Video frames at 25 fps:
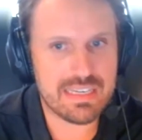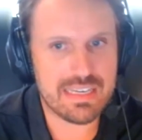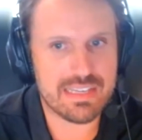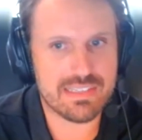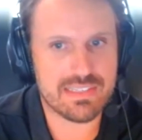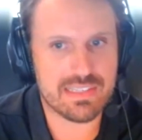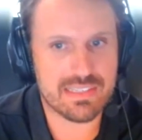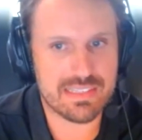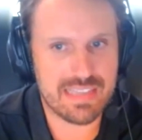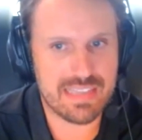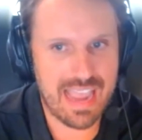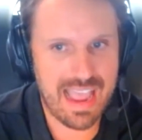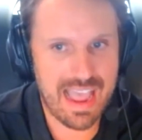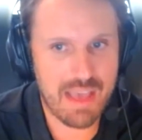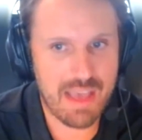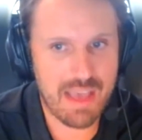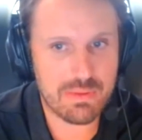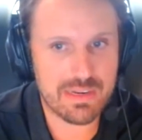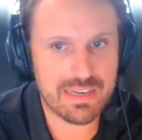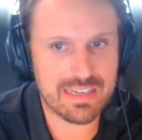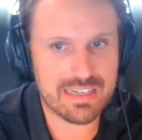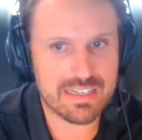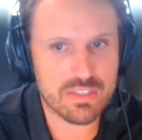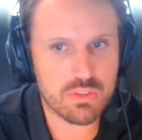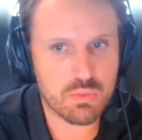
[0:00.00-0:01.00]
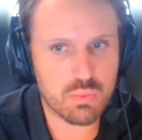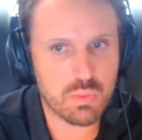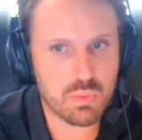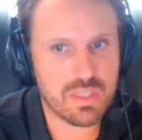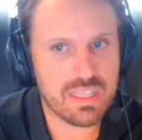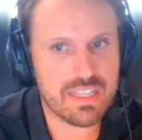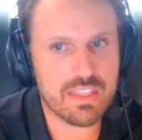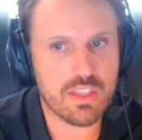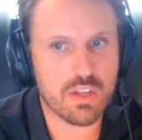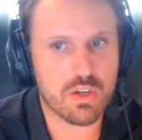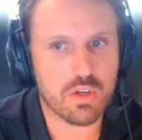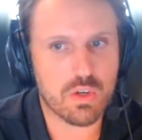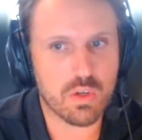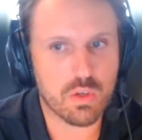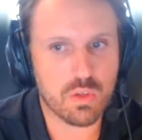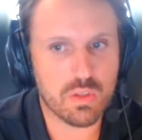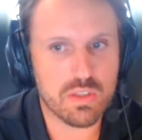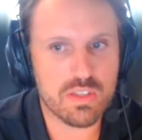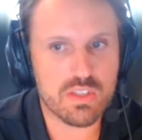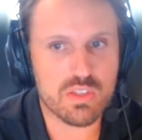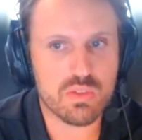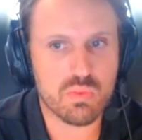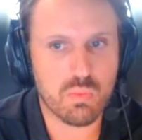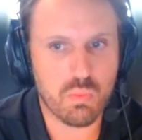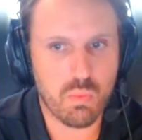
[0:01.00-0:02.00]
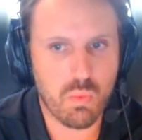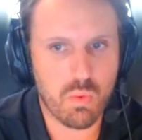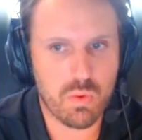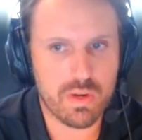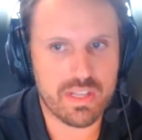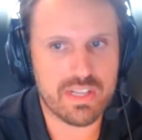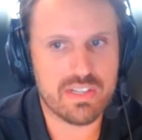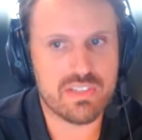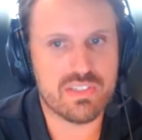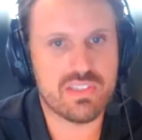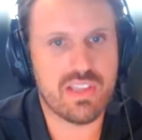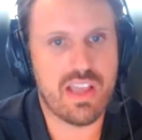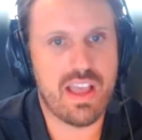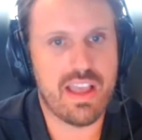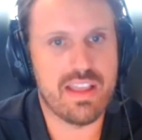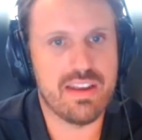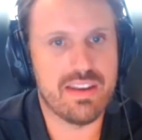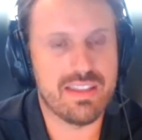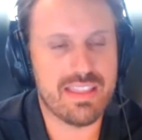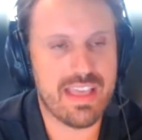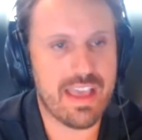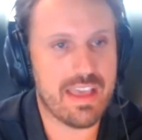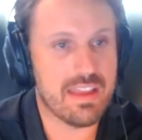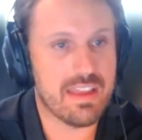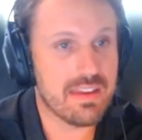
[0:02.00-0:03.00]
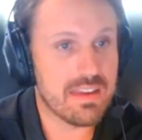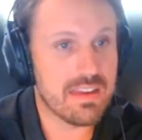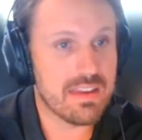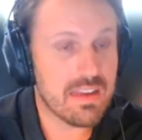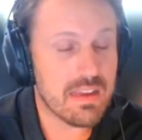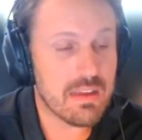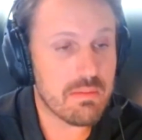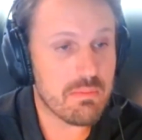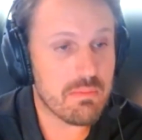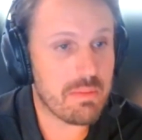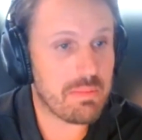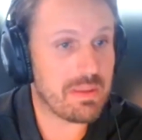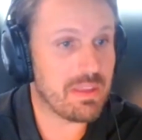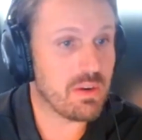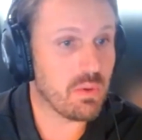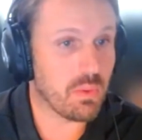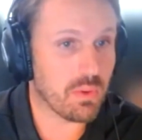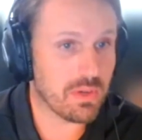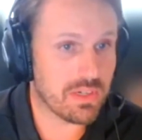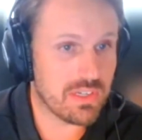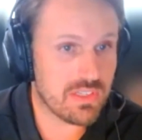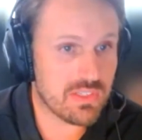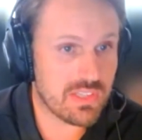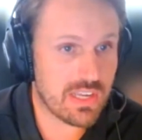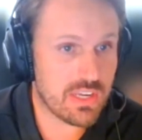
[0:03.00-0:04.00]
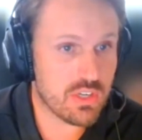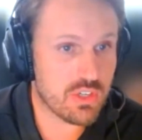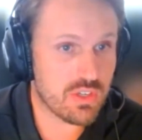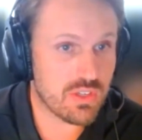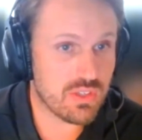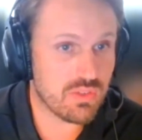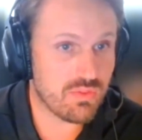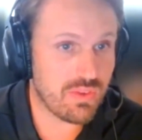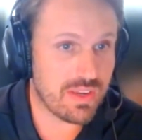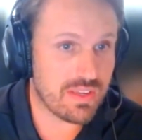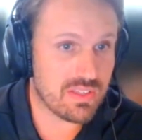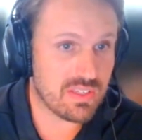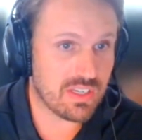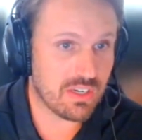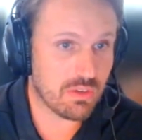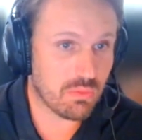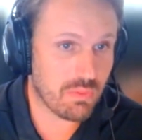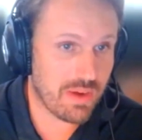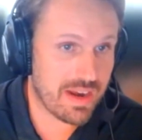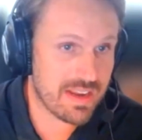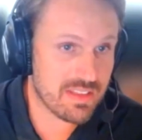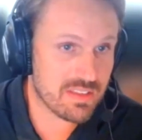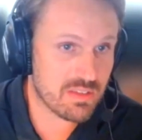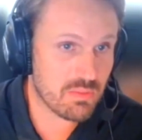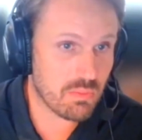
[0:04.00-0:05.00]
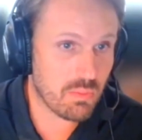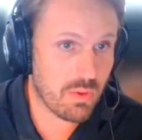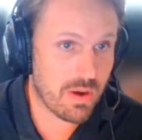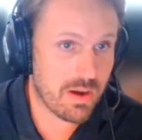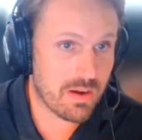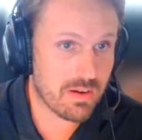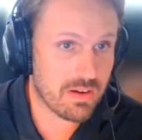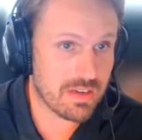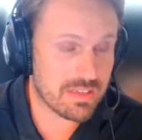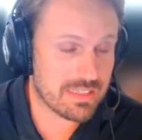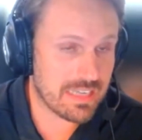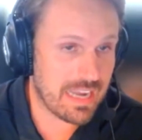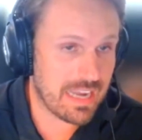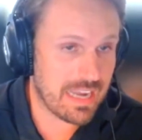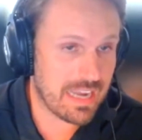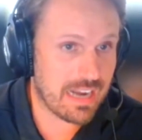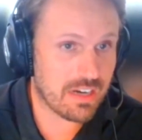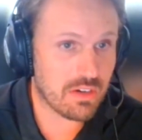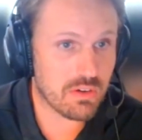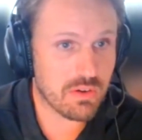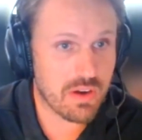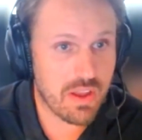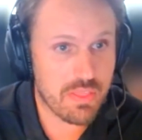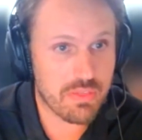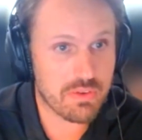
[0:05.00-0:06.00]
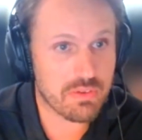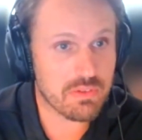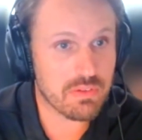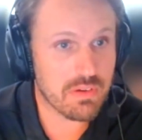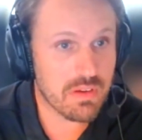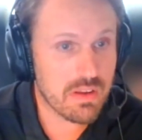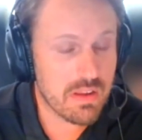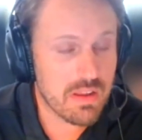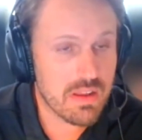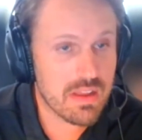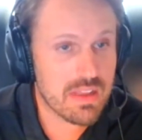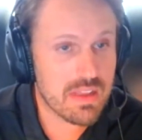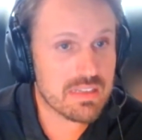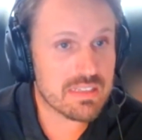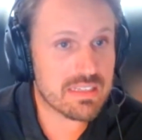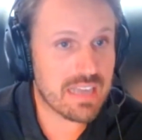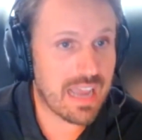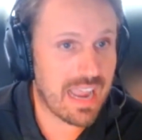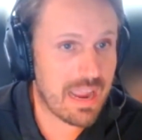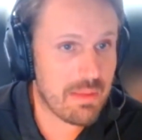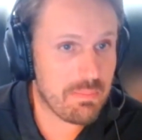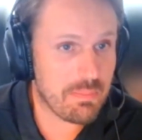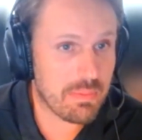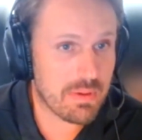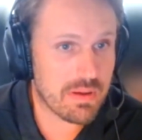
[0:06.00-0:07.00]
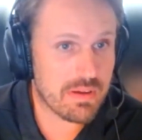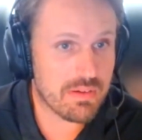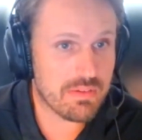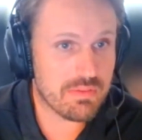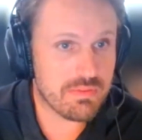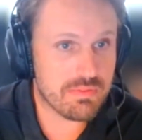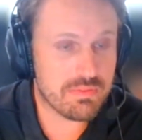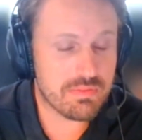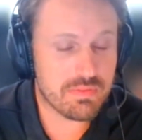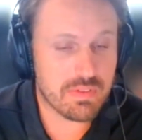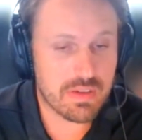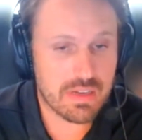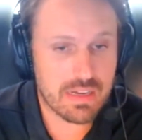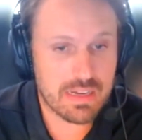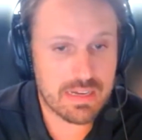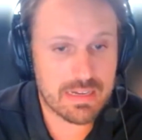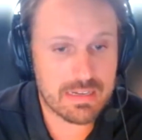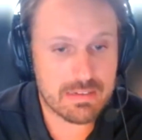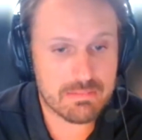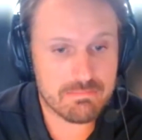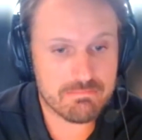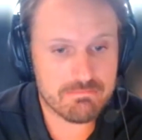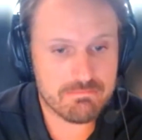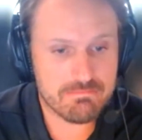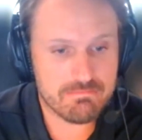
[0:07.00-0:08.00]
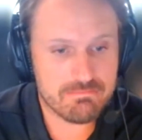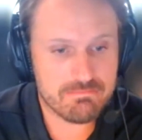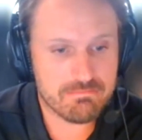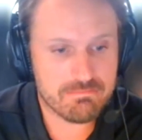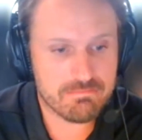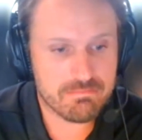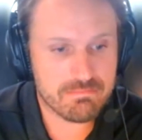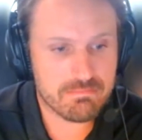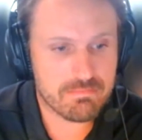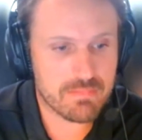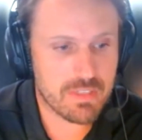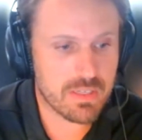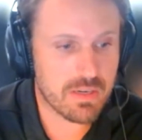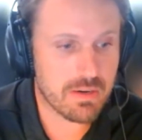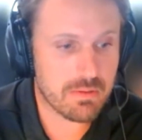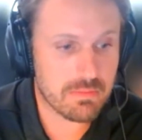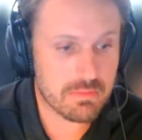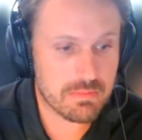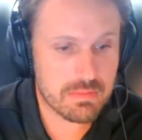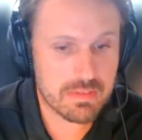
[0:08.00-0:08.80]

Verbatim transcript: as it's happening, it's really the earliest warning sign that maybe an organization's facing a ransomware attack or other type of, you know,